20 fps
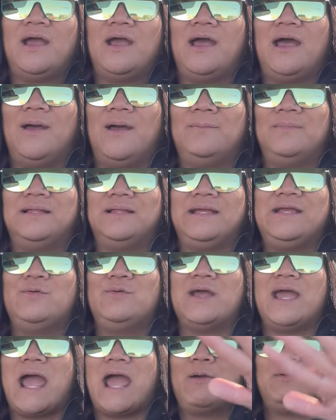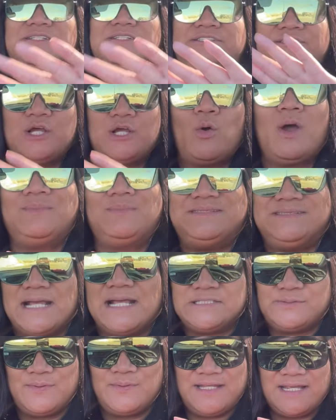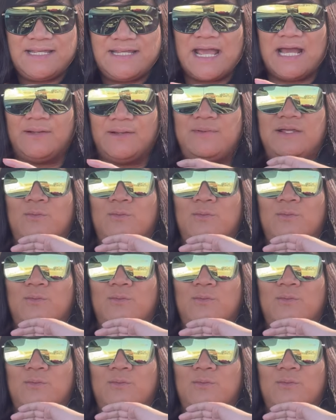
Um, it, I was so obsessed with the Academy